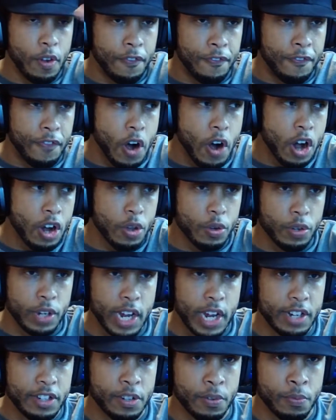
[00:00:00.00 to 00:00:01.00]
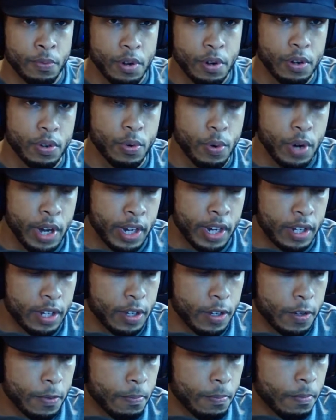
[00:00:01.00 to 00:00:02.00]
far location real quick.
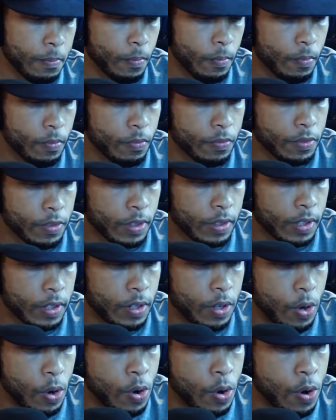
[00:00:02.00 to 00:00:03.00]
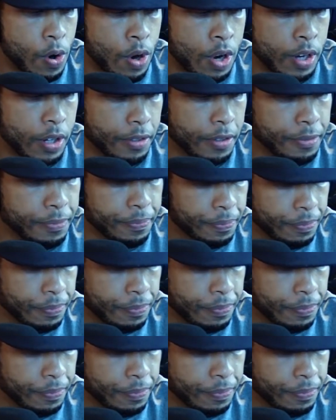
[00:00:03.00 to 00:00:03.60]
Or